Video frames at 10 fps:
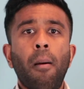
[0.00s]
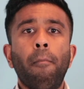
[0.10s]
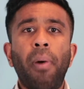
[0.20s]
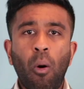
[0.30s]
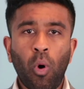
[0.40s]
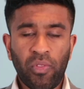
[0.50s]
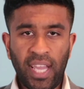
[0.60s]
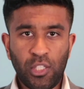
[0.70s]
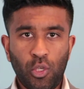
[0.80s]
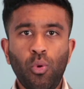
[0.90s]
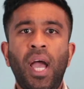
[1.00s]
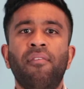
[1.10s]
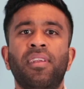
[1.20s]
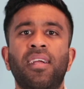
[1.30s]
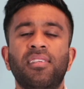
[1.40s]
but what they do have
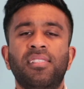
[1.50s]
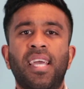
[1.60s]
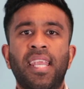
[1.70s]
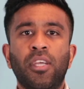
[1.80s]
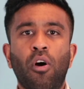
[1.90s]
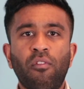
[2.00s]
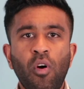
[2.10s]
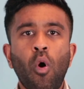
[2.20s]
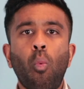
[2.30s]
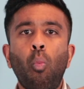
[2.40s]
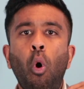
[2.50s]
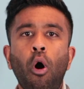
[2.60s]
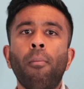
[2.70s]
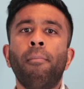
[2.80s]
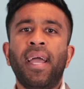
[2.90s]
an understanding of
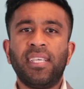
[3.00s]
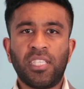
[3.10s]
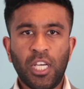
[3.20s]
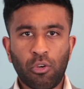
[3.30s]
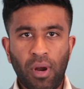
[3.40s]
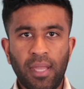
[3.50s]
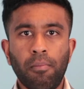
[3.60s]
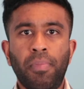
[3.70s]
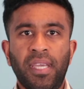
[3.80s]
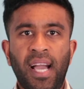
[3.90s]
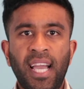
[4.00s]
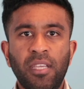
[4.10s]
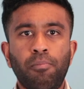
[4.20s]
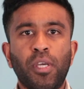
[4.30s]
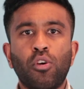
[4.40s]
what makes a great BA,
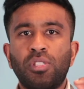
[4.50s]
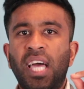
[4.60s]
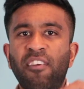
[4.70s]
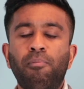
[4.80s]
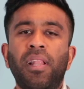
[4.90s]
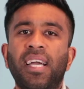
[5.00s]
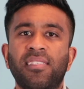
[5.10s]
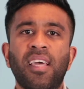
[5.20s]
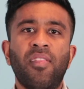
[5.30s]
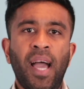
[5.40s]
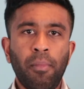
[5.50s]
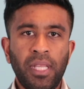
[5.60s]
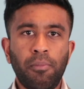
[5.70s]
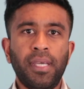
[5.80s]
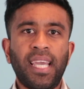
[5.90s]
because they've placed that many
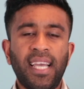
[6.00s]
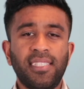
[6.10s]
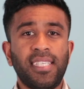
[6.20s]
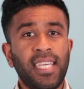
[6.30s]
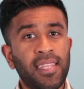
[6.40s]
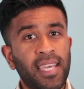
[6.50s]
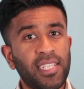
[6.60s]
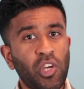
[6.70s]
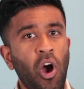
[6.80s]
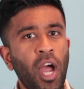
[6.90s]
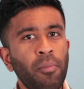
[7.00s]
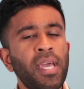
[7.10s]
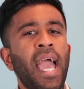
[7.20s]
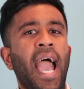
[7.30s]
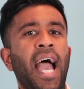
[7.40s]
BAs in their time,
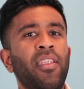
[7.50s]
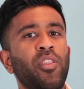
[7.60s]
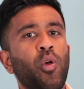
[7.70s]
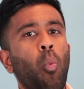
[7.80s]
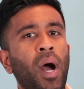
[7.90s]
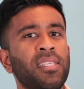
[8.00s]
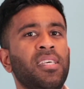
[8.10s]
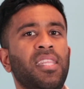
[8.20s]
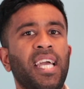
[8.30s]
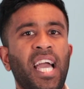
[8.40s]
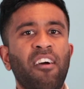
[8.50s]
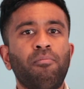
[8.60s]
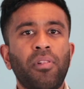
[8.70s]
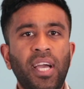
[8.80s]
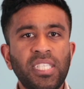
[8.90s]
and the ones that they have
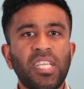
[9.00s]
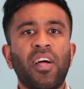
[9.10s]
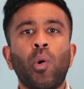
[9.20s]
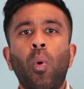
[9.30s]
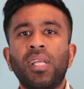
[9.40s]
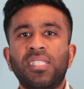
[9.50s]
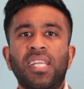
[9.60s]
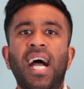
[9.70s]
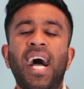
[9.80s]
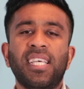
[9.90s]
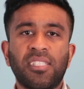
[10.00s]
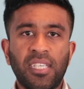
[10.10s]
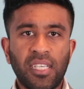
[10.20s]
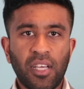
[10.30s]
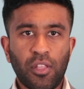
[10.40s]
placed are the ones that are
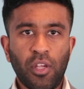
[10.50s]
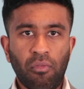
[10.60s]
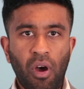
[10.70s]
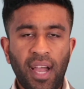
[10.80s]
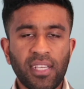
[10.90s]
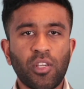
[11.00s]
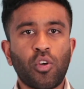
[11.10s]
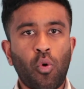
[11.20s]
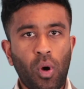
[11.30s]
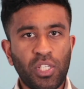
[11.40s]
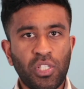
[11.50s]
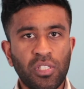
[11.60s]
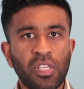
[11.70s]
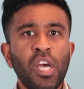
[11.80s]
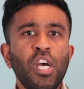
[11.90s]
asking the right
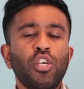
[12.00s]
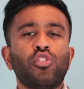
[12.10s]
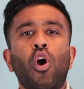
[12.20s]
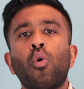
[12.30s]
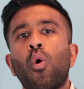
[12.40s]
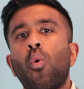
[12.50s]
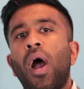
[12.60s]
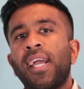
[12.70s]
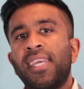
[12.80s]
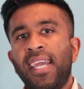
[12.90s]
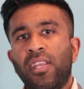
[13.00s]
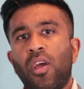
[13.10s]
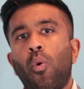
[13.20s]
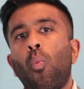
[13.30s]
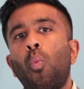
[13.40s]
questions. So again,
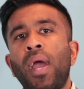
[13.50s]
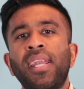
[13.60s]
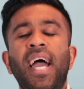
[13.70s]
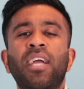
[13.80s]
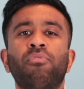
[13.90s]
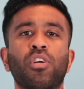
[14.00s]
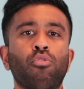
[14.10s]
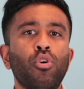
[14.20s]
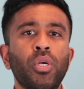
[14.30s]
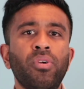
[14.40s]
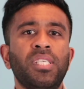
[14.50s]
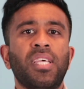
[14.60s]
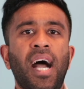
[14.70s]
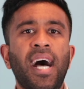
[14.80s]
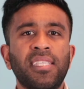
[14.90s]
when a recruiter is
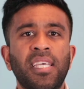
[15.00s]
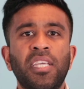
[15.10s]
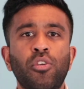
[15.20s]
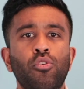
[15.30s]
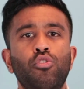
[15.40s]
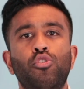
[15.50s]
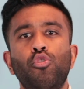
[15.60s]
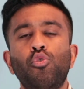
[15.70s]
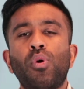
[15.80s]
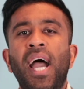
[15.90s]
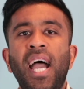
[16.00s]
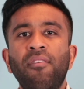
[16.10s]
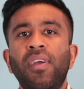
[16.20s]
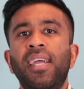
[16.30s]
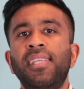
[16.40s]
asking you, do you have
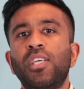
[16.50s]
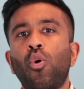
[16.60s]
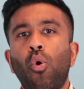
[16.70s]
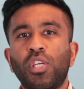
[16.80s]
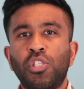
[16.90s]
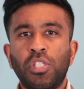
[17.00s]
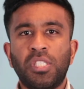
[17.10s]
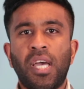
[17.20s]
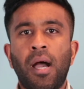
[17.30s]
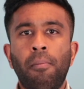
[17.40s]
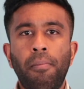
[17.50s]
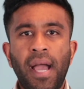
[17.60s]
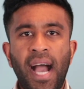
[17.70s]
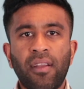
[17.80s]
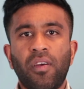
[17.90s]
any questions
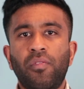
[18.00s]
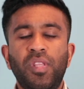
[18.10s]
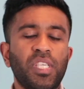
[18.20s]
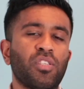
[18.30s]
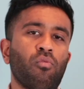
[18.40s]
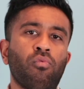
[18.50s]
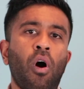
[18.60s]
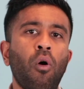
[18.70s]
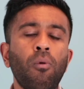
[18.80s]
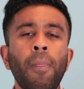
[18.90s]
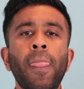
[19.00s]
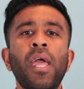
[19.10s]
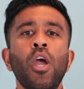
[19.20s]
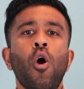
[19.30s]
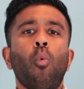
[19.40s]
about this role?
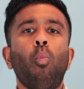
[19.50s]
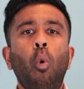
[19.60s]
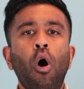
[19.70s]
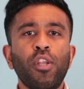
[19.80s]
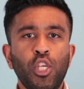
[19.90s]
What